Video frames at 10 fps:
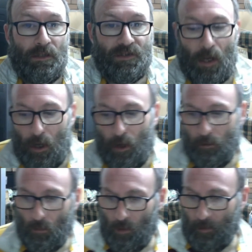
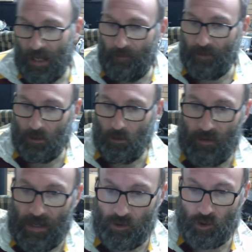So we'll be having a look
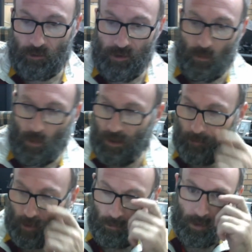at that during the
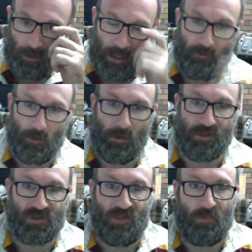week, but I want to have a look at
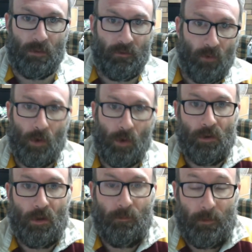the software
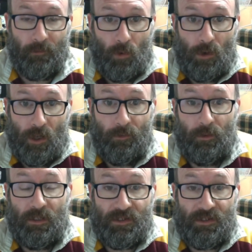before I
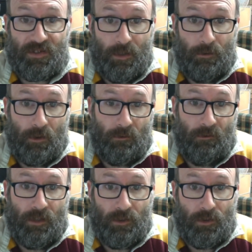even consider
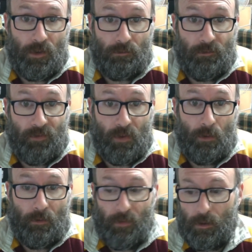agreeing to do the
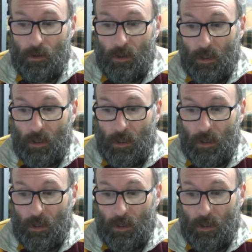review of it.